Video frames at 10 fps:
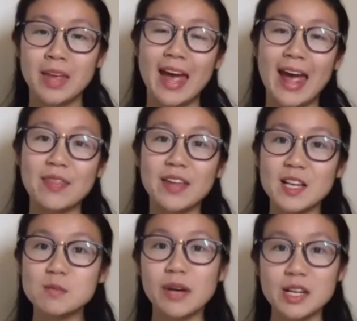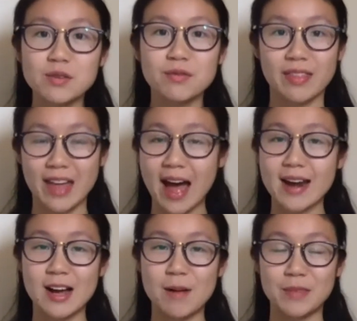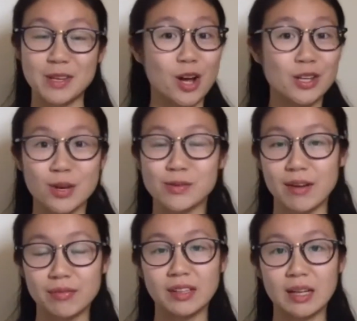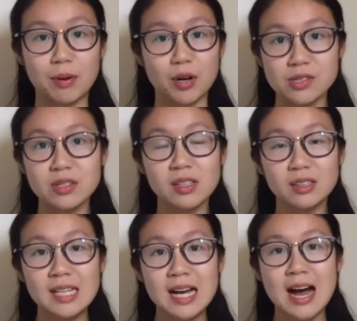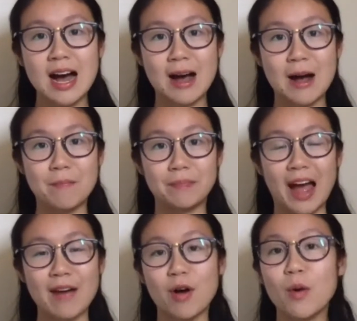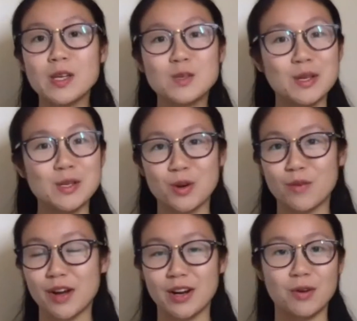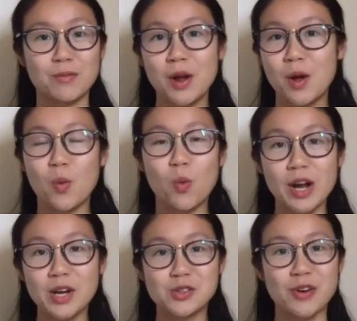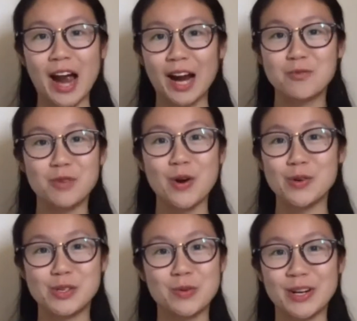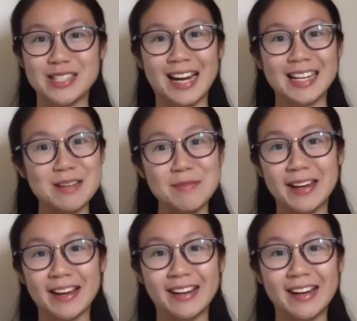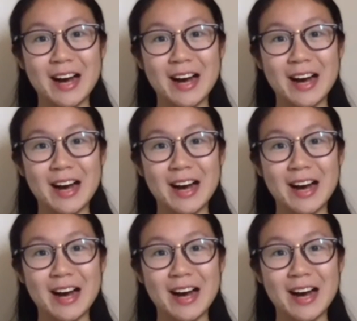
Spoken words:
And the inspiration for that is also definitely personal. I've always been sort of on a one-track road towards academia.